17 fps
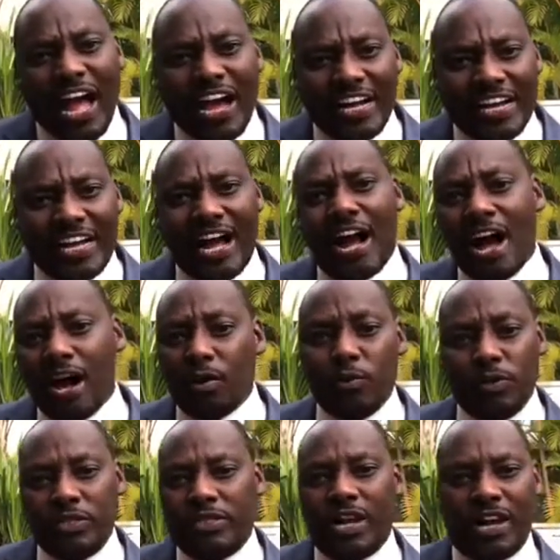A car
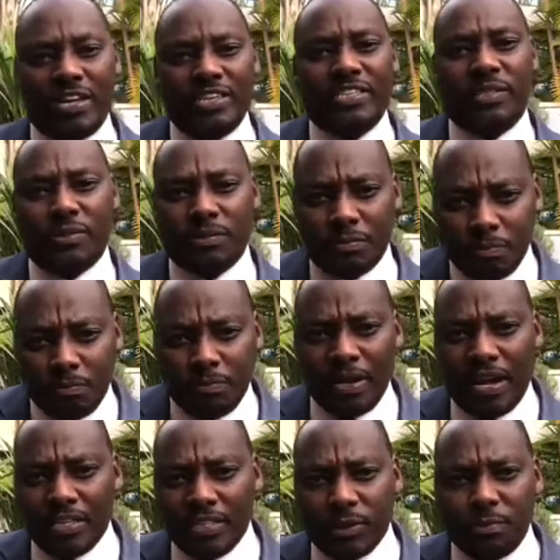which has
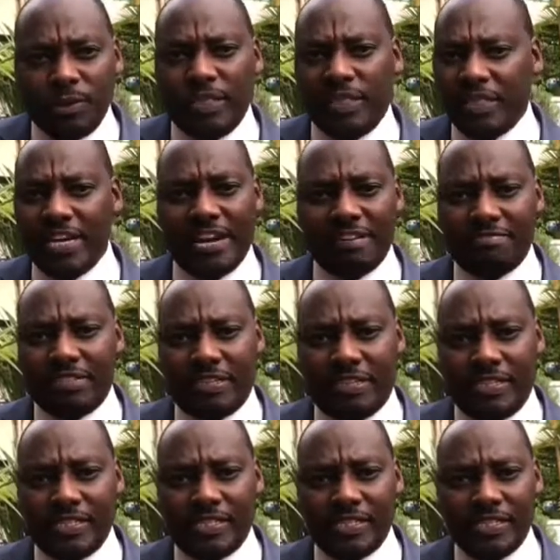speed
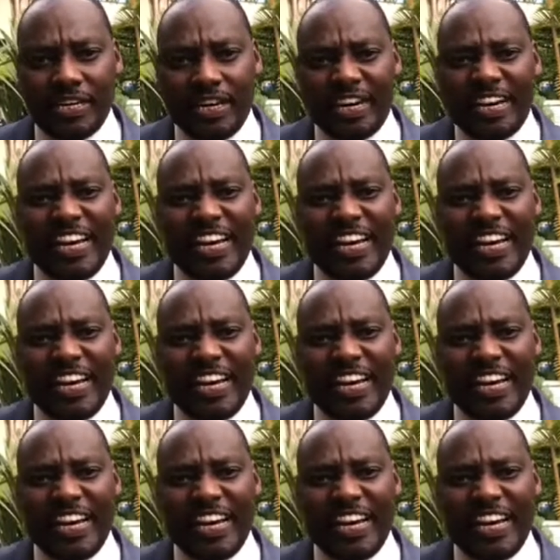governors,